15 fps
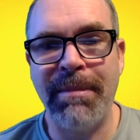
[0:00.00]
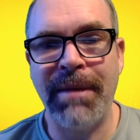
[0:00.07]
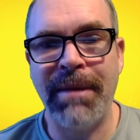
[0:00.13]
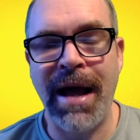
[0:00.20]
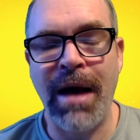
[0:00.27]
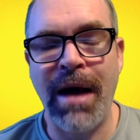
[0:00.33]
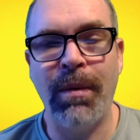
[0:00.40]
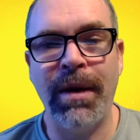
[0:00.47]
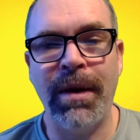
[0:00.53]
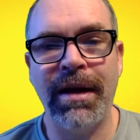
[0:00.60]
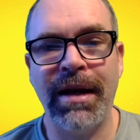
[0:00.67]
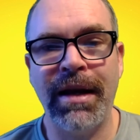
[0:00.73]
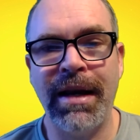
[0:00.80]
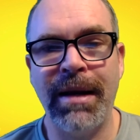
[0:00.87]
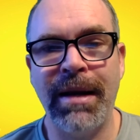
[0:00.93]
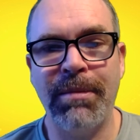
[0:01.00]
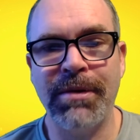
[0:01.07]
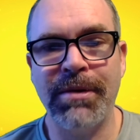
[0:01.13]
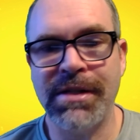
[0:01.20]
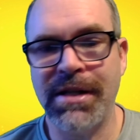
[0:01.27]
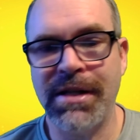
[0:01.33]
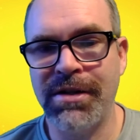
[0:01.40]
how we could end up with
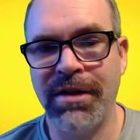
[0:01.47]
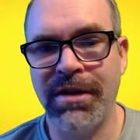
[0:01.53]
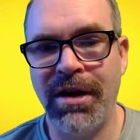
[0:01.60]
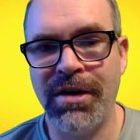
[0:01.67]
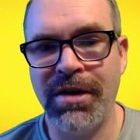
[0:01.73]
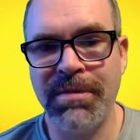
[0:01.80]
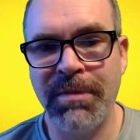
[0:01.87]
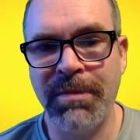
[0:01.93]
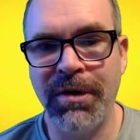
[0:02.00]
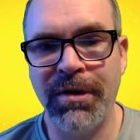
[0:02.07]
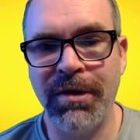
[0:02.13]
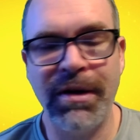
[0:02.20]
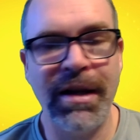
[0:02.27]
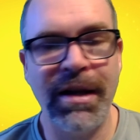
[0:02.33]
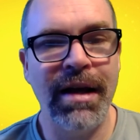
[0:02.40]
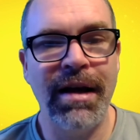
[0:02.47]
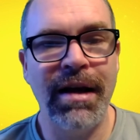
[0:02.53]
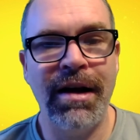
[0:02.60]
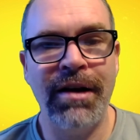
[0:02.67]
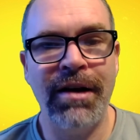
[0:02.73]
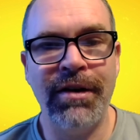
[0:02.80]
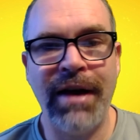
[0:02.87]
such a large moon
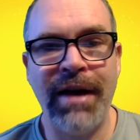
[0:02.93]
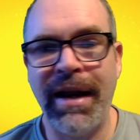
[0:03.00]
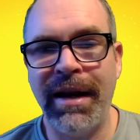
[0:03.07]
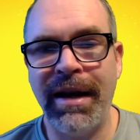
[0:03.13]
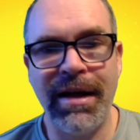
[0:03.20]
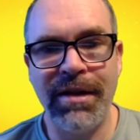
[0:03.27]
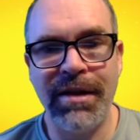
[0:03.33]
under any other